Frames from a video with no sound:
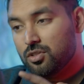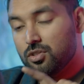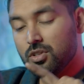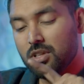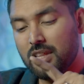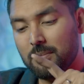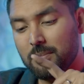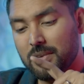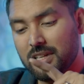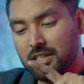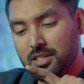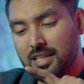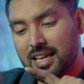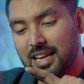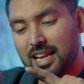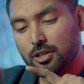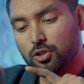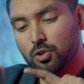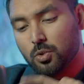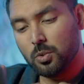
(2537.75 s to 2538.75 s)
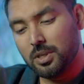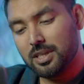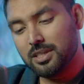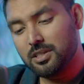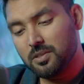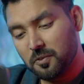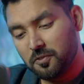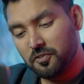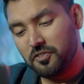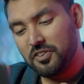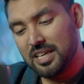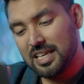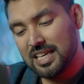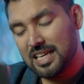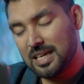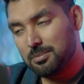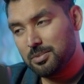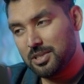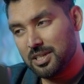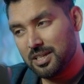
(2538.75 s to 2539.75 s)
So that means that as soon as
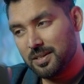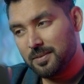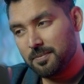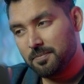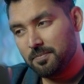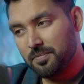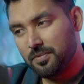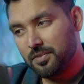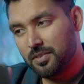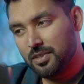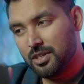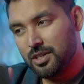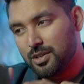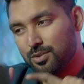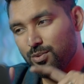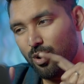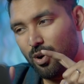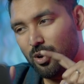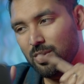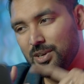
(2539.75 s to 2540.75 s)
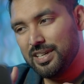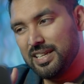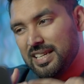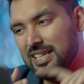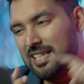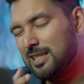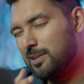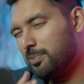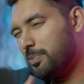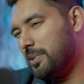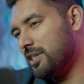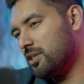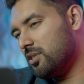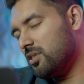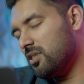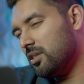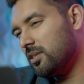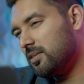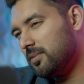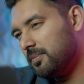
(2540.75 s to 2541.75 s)
fear comes in, you already
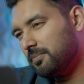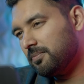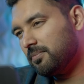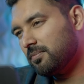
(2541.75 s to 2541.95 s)
displease God.